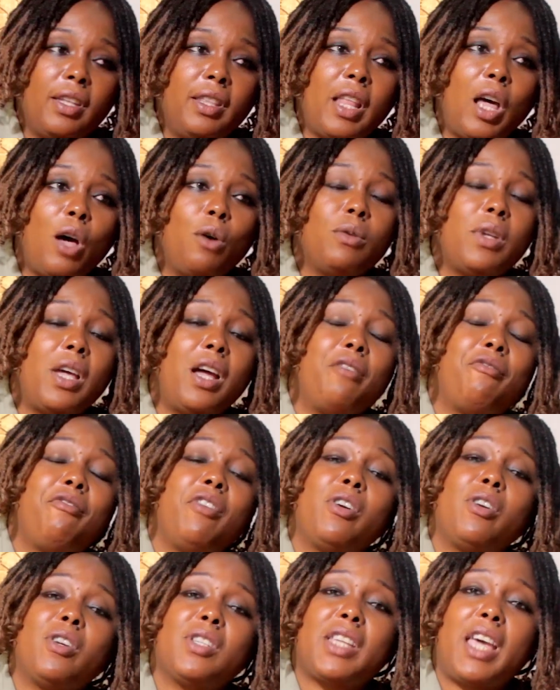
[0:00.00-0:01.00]
Now, there are
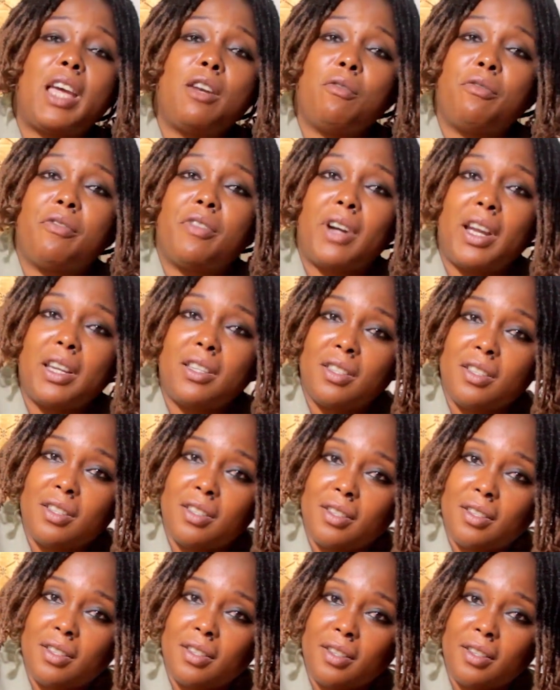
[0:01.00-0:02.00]
various kinds of
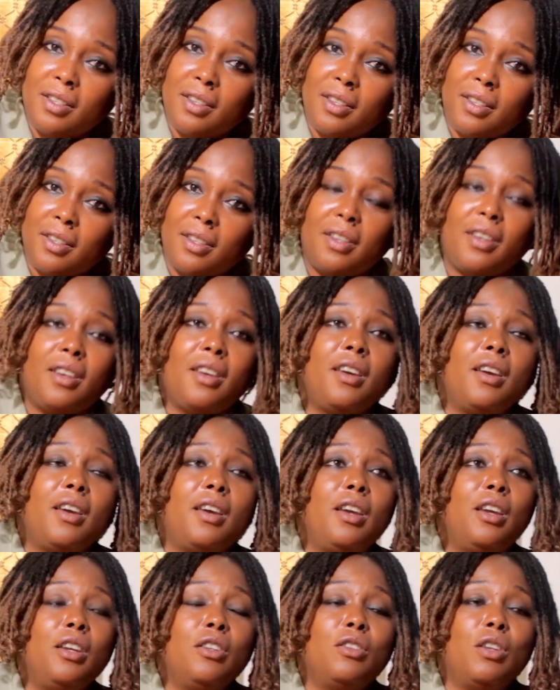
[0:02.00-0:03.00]
crises
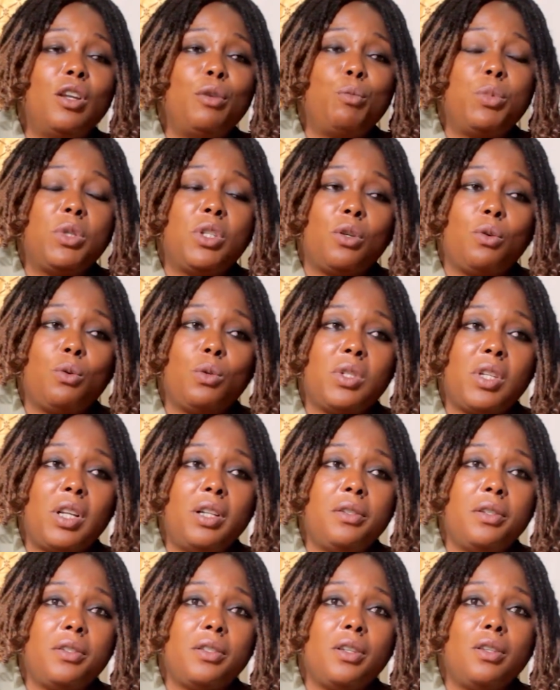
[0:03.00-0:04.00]
in sickle
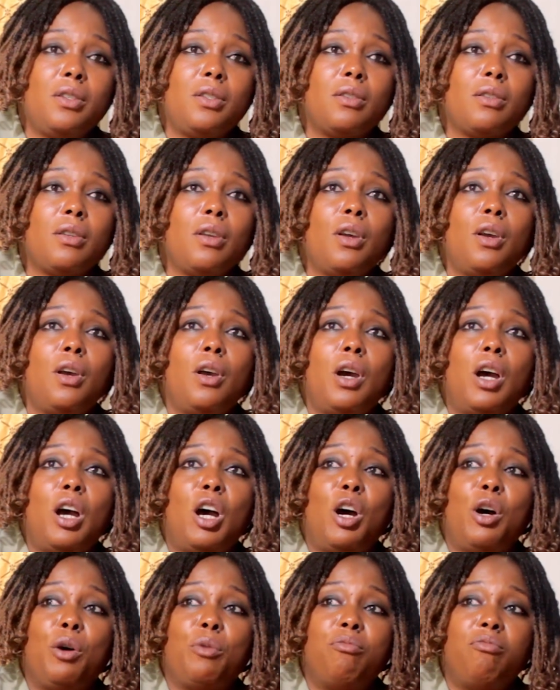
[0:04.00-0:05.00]
cell disease.
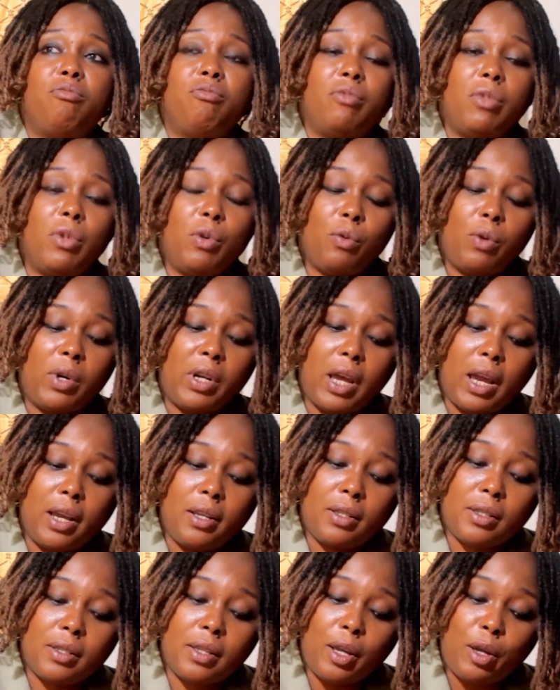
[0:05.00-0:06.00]
Whether
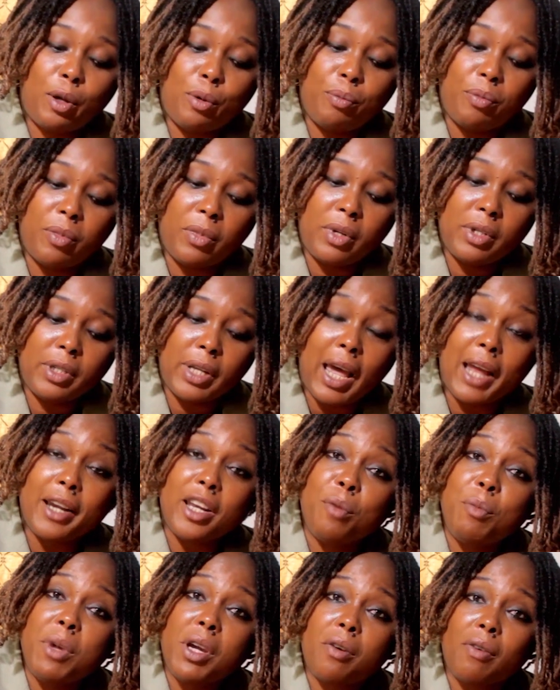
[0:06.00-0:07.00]
it's the
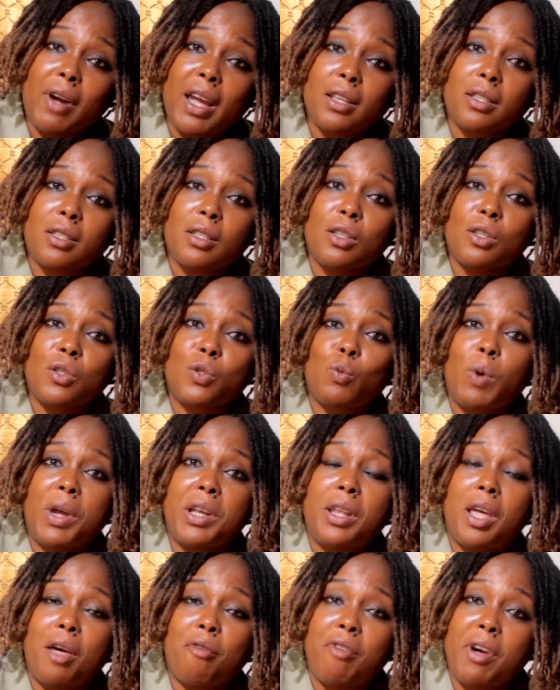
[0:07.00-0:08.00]
anemic crisis
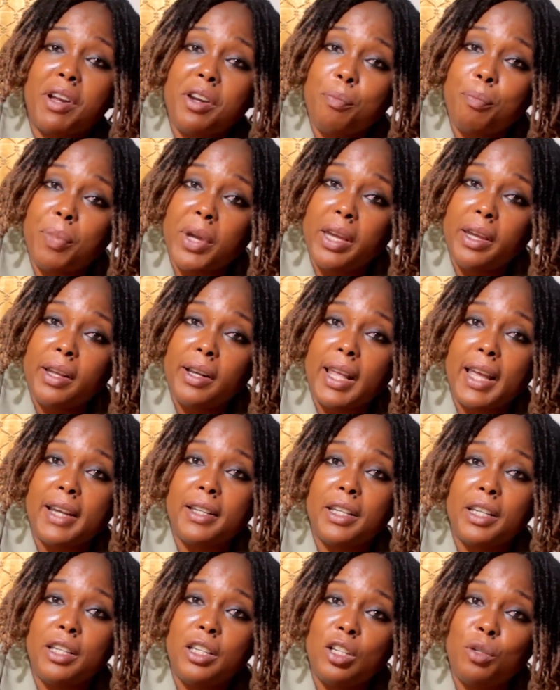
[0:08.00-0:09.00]
when they are very pale
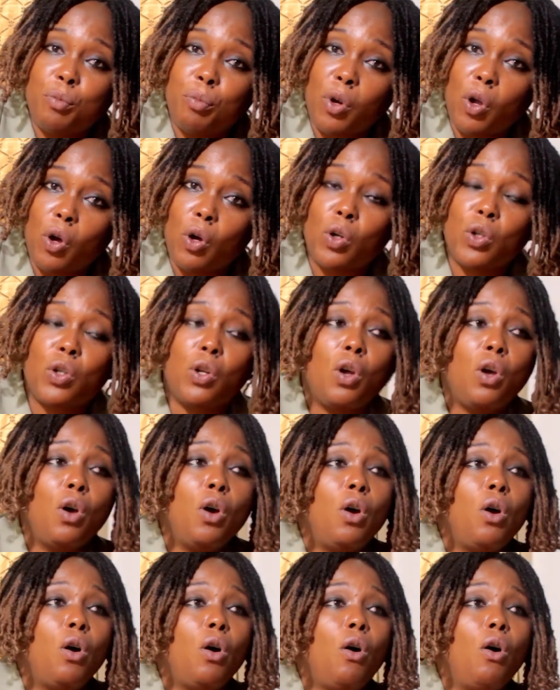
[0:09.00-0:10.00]
and they need blood,
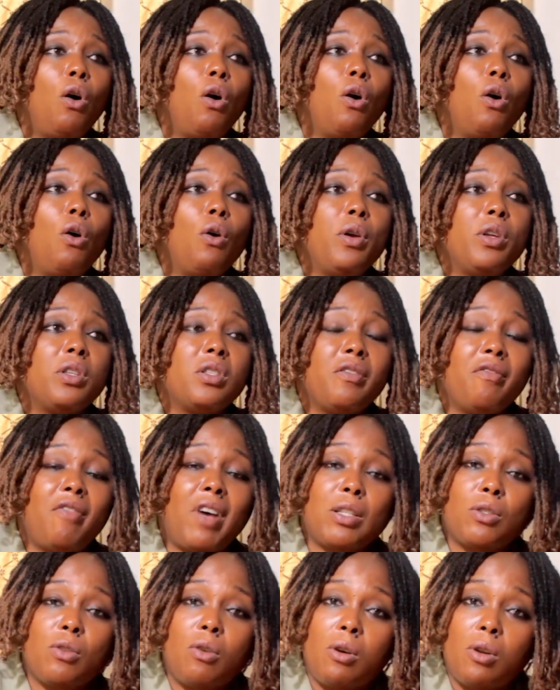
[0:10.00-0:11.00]
or it's the
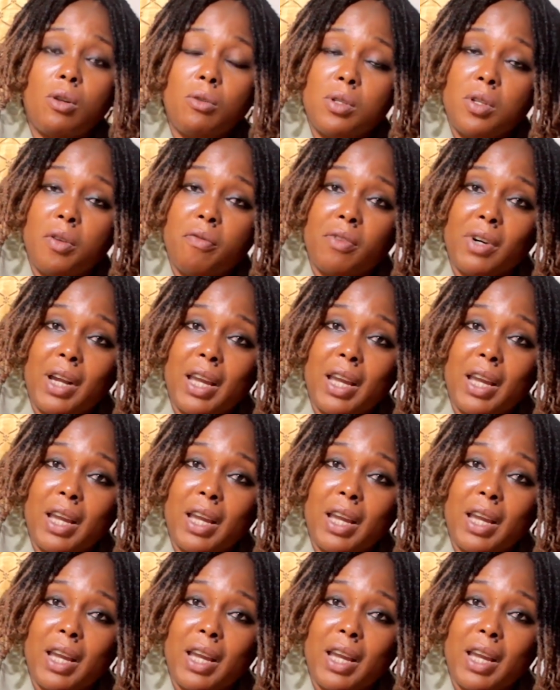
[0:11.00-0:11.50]
vaso-occlusive